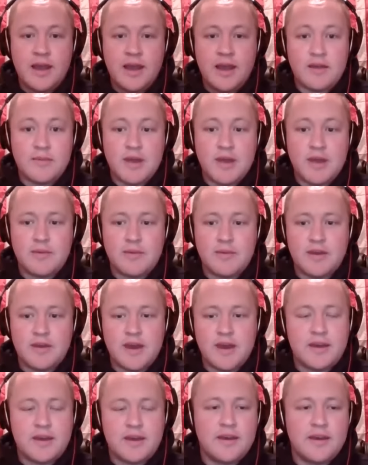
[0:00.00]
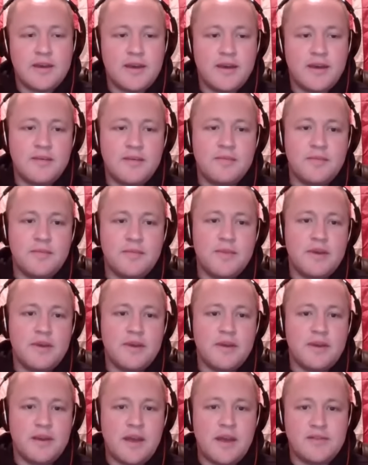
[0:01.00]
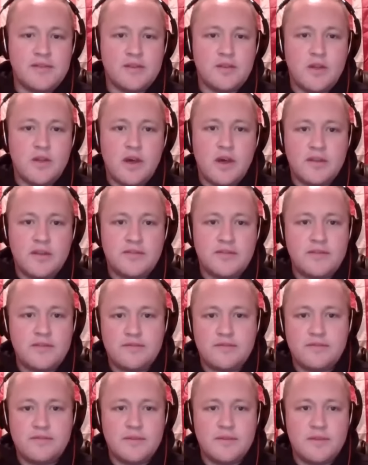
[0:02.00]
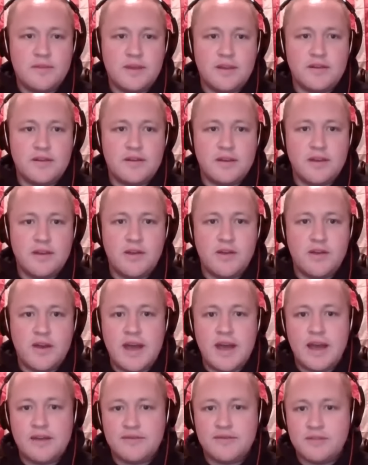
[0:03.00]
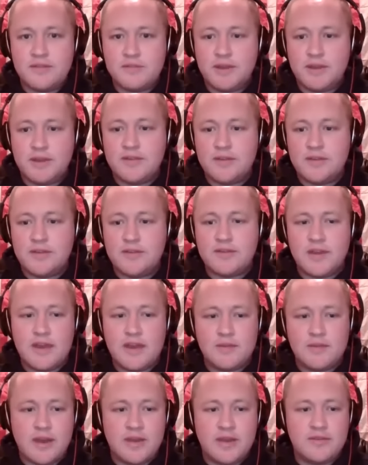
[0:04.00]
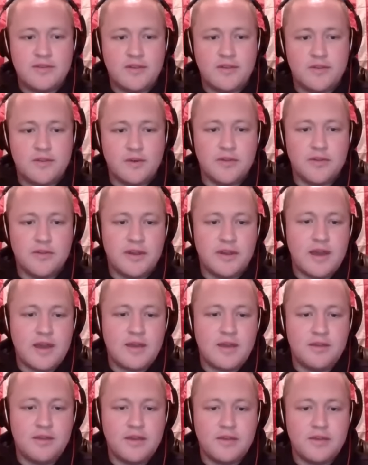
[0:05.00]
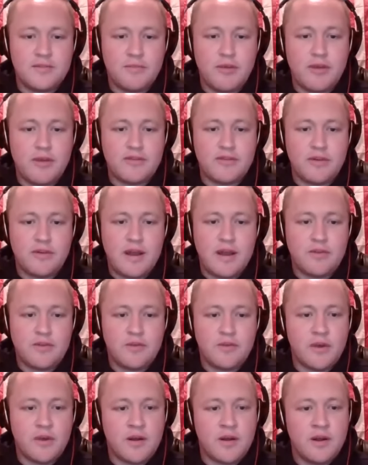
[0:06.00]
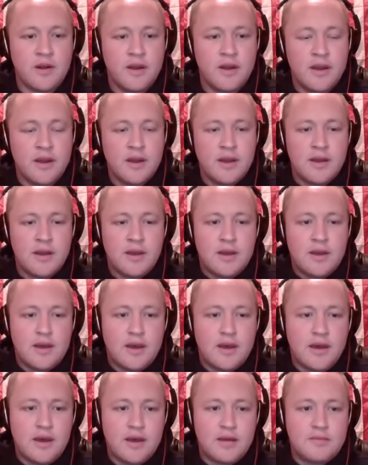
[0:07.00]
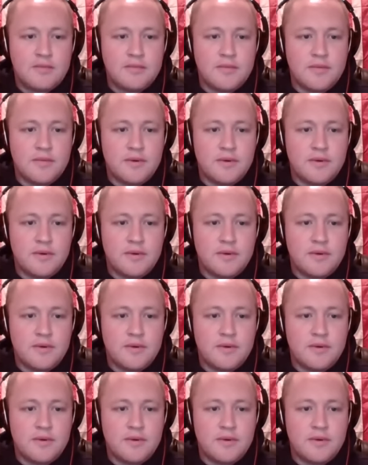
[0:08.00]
Alabama, yeah. It hasn't lost in a year and a half, and beat you in this game last year and the whole thing. Yeah, I mean, there's pressure everywhere. So